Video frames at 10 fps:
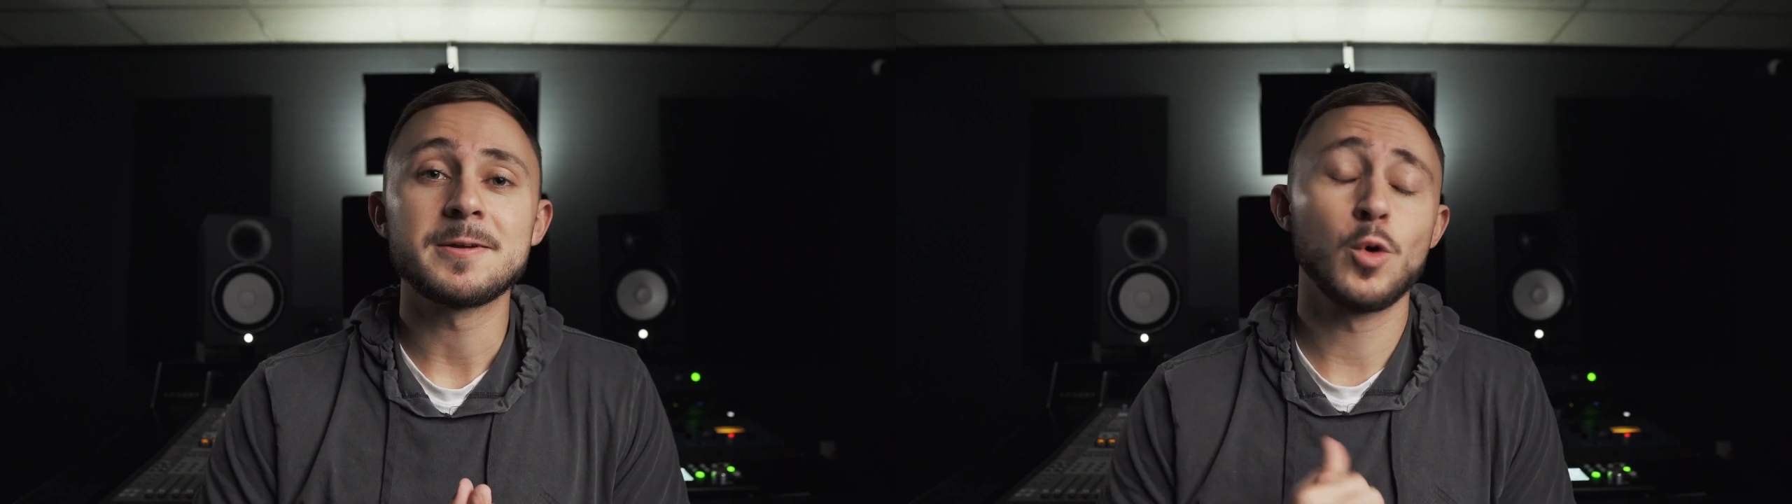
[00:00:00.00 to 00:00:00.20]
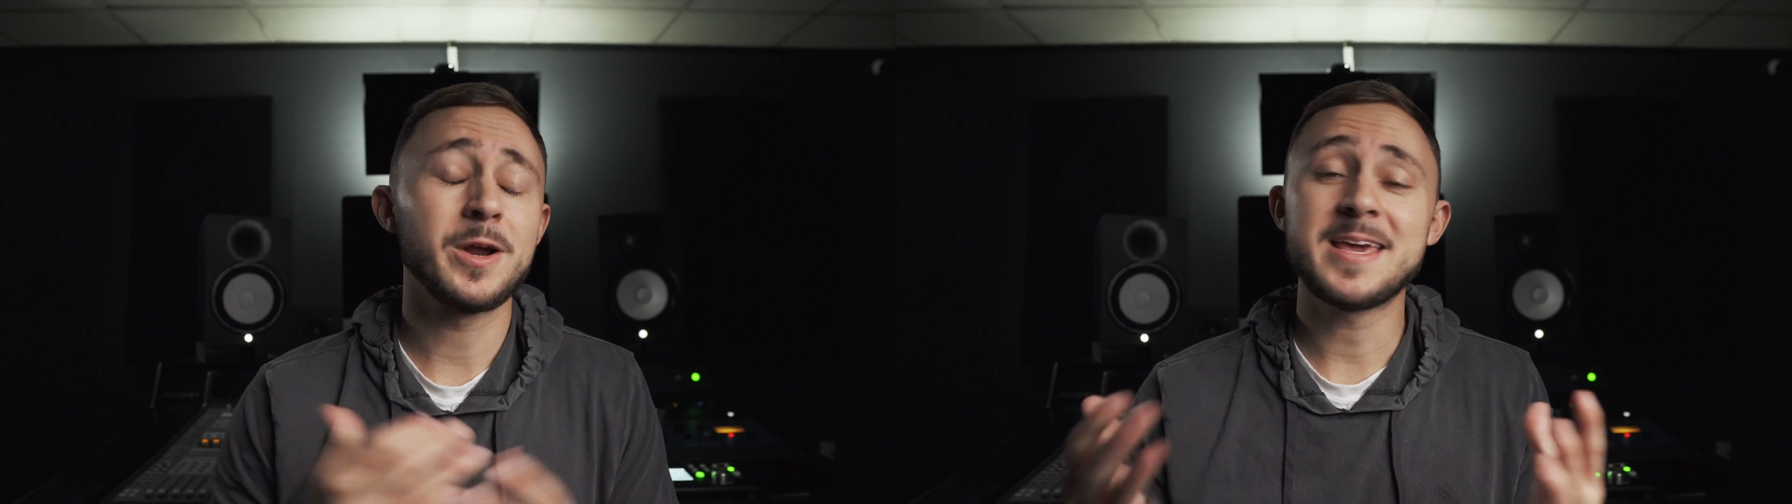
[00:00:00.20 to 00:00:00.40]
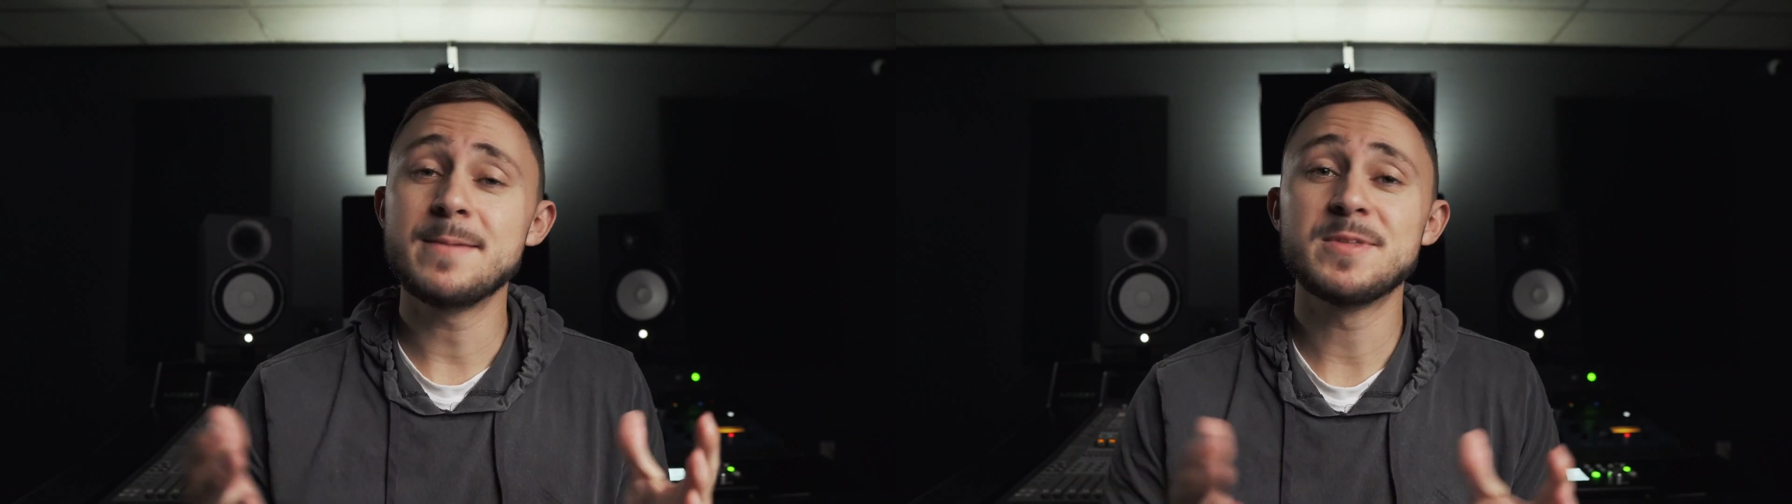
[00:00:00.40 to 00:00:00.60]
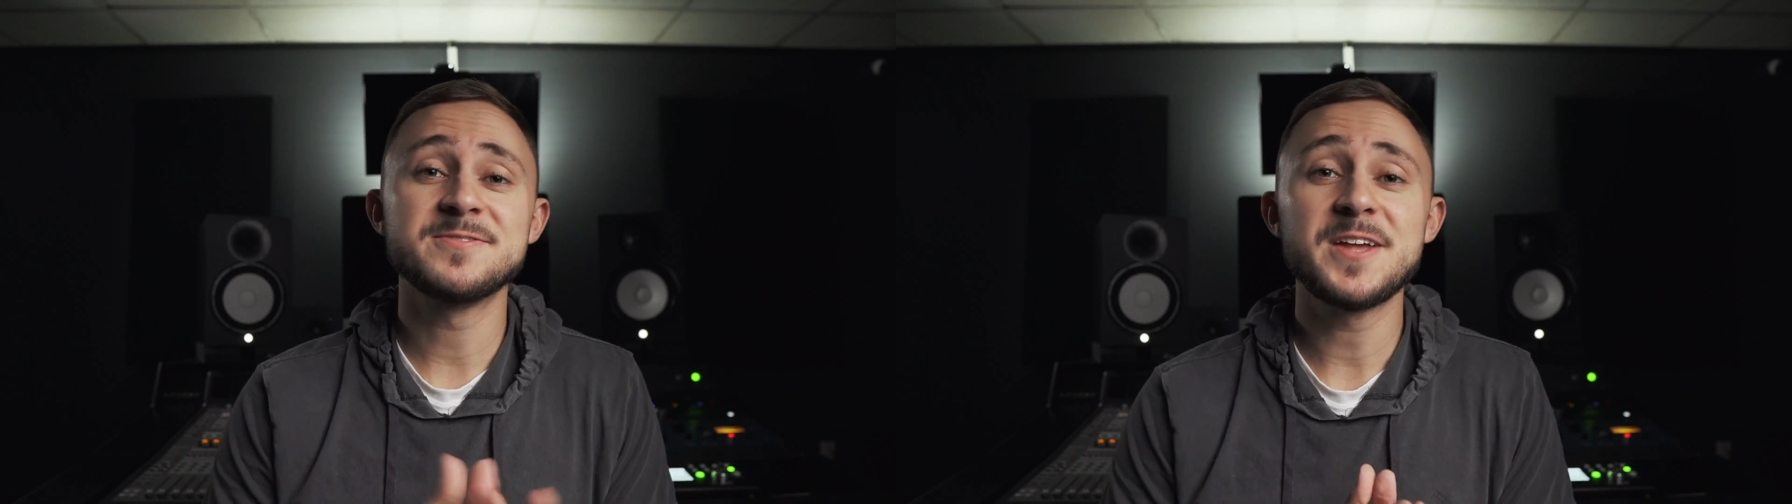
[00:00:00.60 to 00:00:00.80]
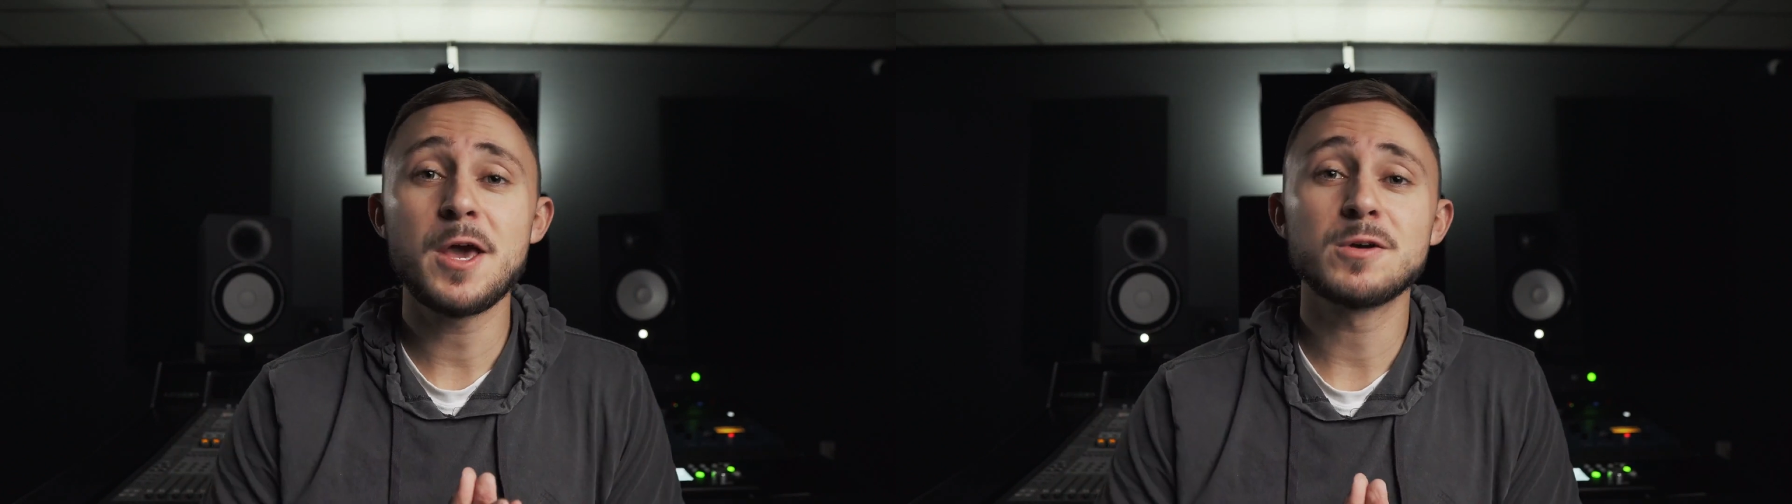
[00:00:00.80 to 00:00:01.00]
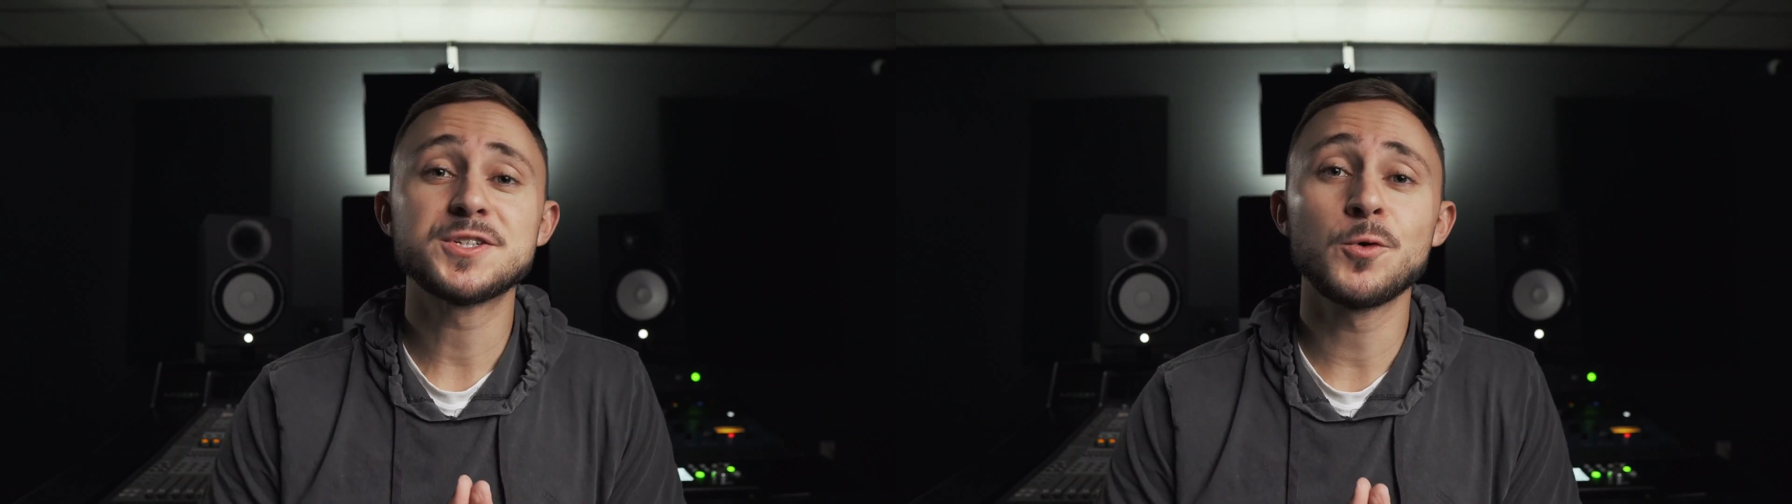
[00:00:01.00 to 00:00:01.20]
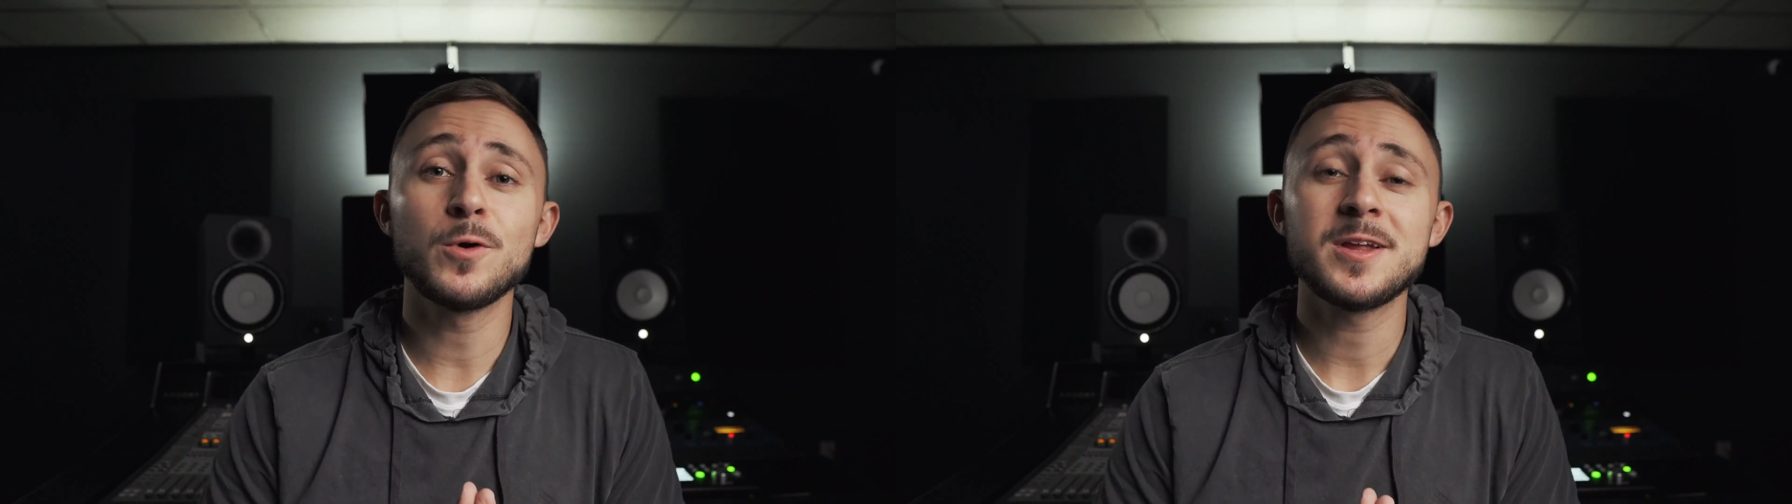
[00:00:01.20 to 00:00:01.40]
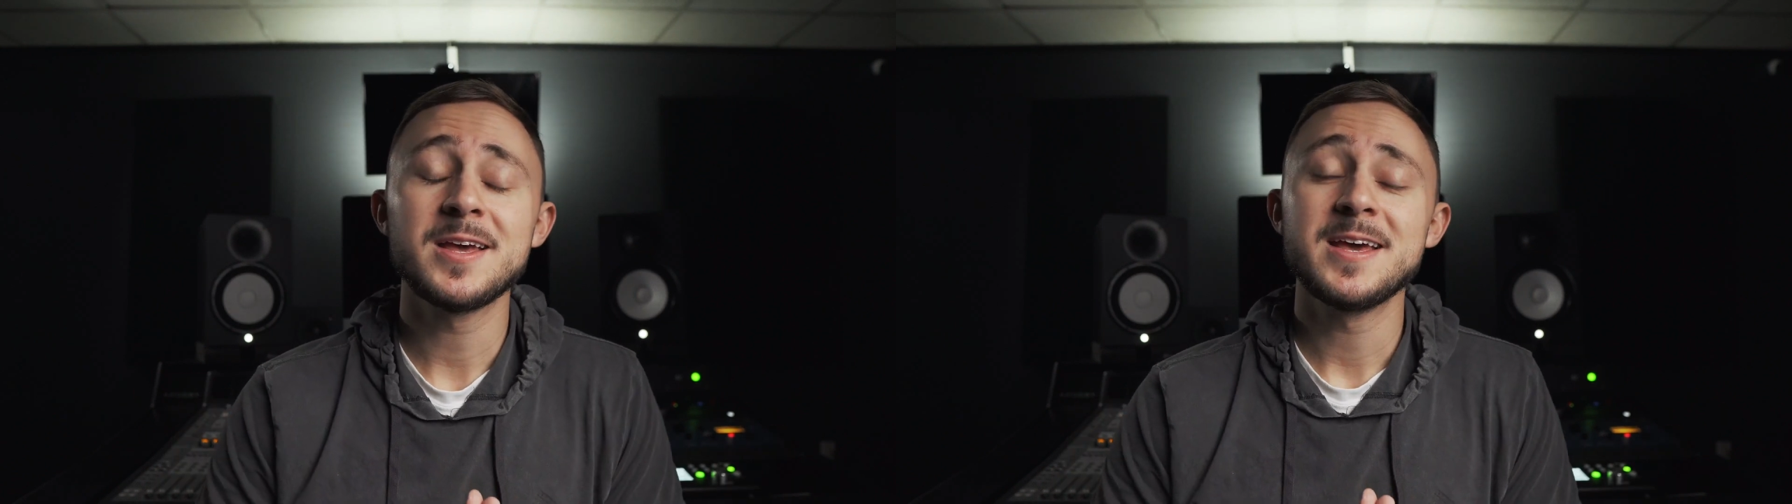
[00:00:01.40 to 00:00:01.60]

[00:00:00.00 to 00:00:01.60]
We're gonna keep this video short.